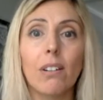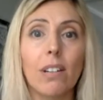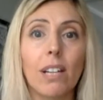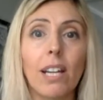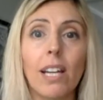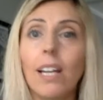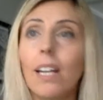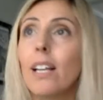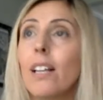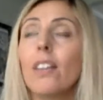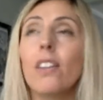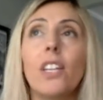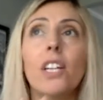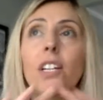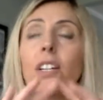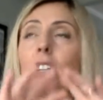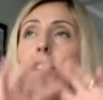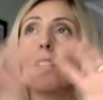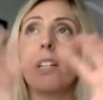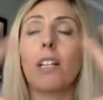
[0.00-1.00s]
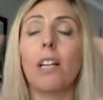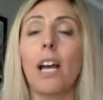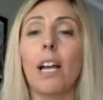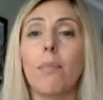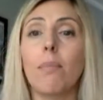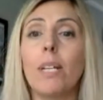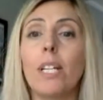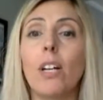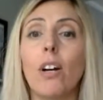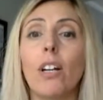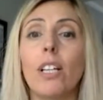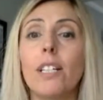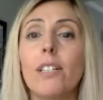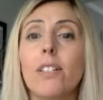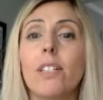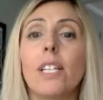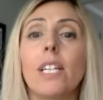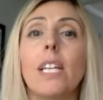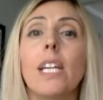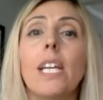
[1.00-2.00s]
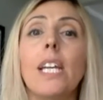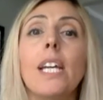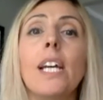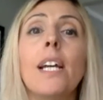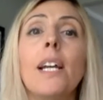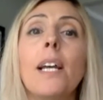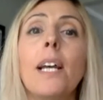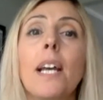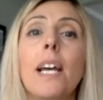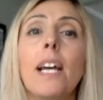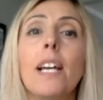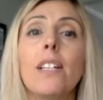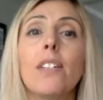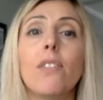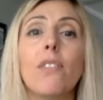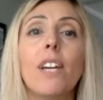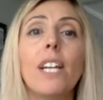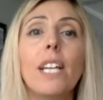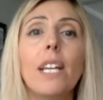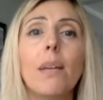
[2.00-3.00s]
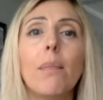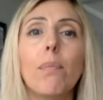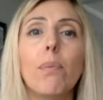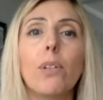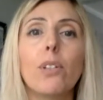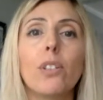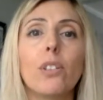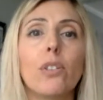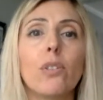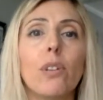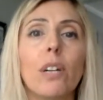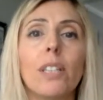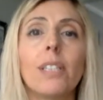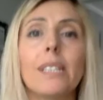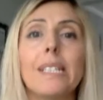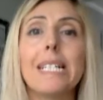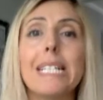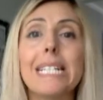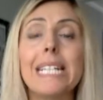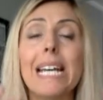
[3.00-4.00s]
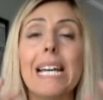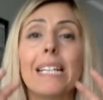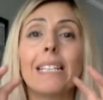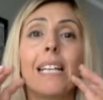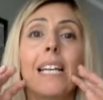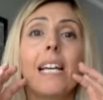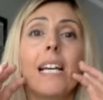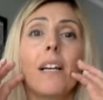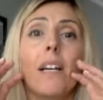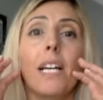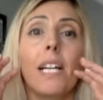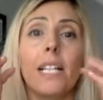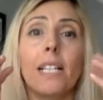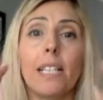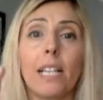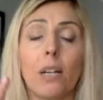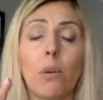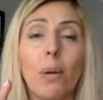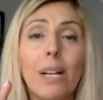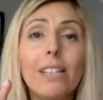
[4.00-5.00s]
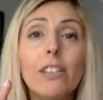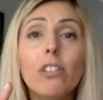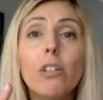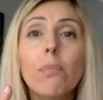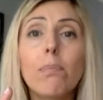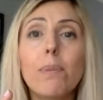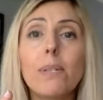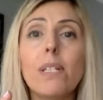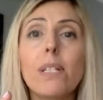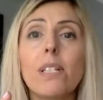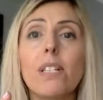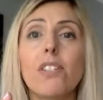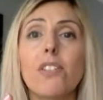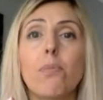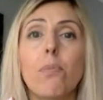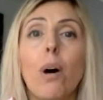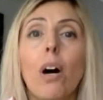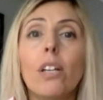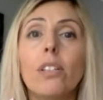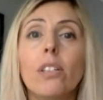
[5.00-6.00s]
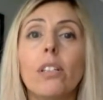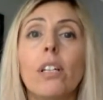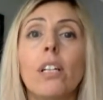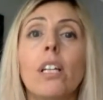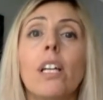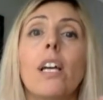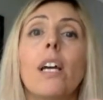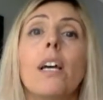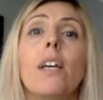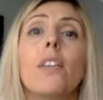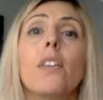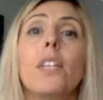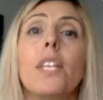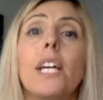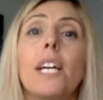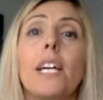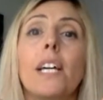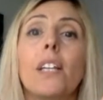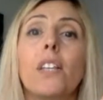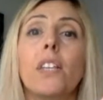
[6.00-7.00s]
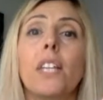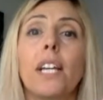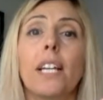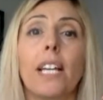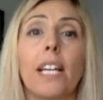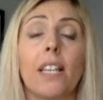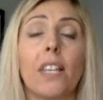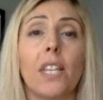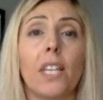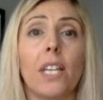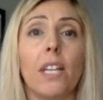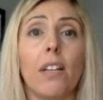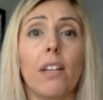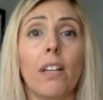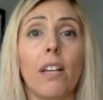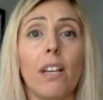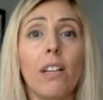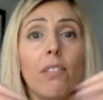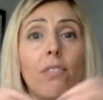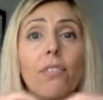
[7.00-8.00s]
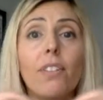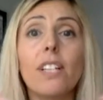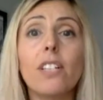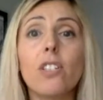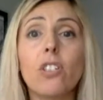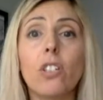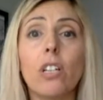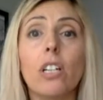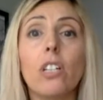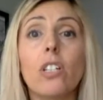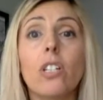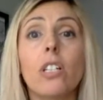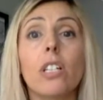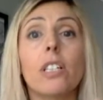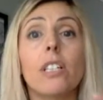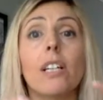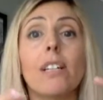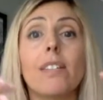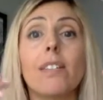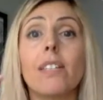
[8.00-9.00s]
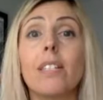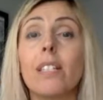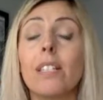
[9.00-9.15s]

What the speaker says: Okay, I mean, holistic here is very important to understand. In the quantum business model, the infrastructure does